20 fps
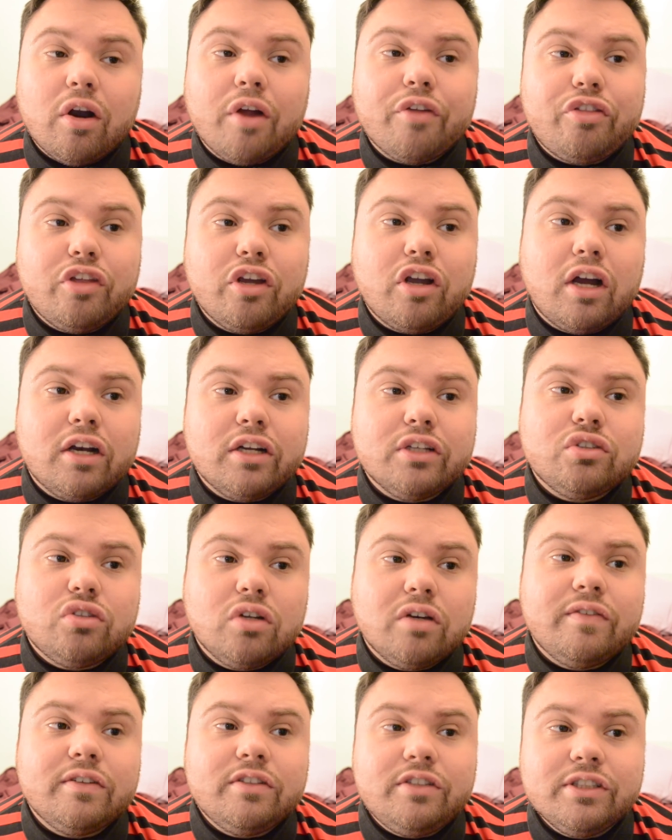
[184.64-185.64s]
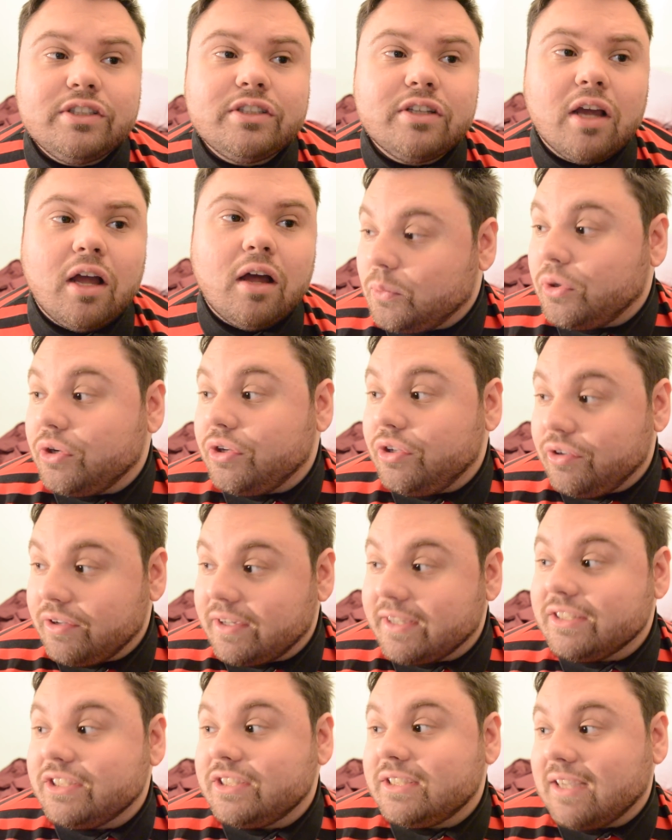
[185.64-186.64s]
I think I deserve a discount. Well, you
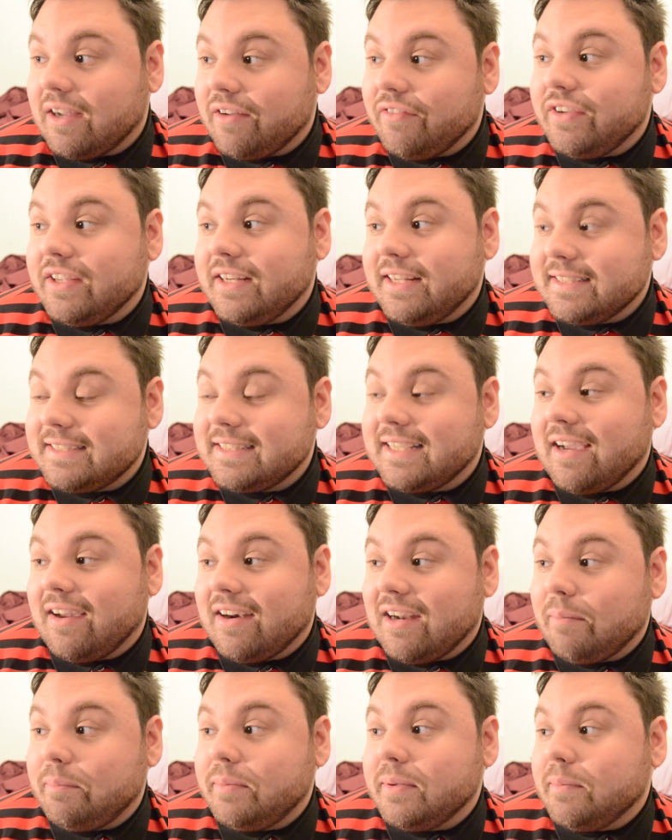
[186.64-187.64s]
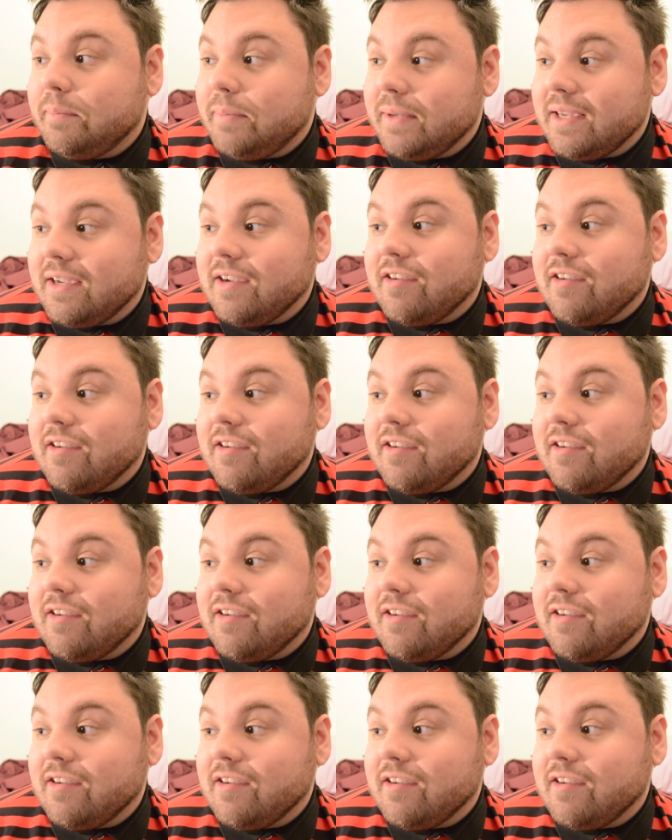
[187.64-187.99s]
can shove your discount up your big